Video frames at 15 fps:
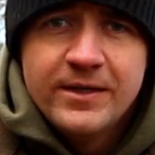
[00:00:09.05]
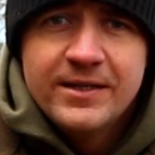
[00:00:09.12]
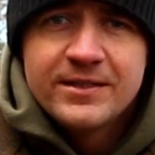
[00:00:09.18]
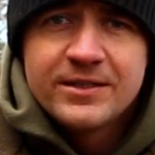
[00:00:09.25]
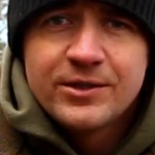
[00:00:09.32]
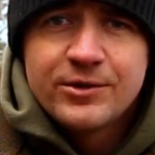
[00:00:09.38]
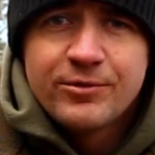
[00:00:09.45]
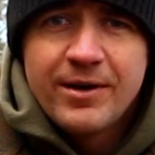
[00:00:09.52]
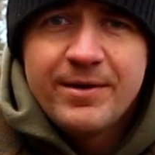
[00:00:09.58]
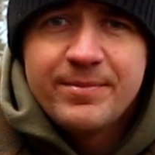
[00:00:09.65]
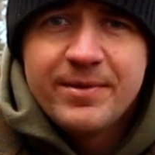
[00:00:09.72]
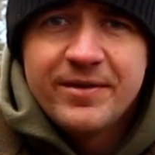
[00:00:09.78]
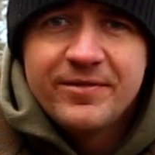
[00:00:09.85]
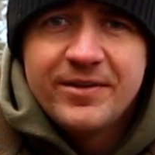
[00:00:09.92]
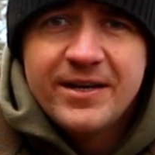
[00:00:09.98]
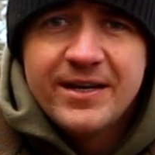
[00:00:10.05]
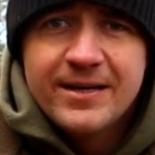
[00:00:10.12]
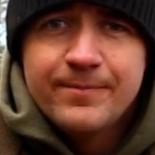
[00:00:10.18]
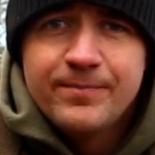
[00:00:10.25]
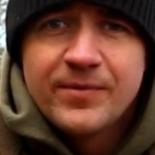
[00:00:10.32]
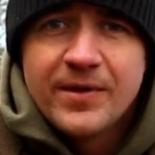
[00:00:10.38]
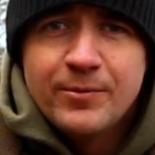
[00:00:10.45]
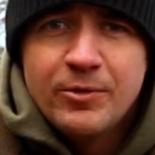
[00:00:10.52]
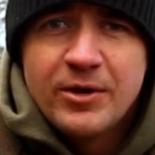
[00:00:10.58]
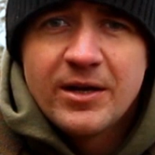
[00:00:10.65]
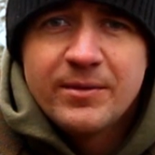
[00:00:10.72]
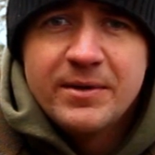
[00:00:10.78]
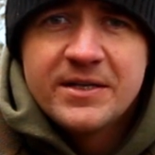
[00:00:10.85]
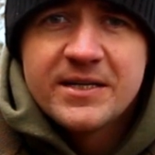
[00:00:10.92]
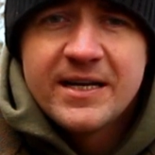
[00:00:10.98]
It's a great bit of kit, and we're
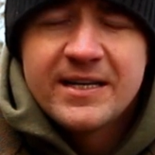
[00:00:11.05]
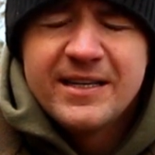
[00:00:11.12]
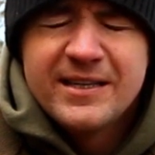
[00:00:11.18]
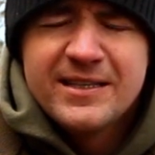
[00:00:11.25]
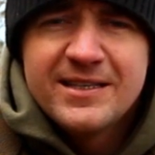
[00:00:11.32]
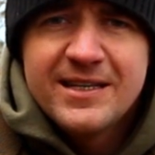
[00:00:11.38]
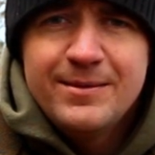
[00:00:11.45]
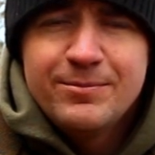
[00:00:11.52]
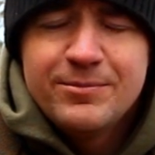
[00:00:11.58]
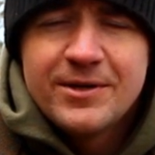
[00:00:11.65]
going to be taking a deep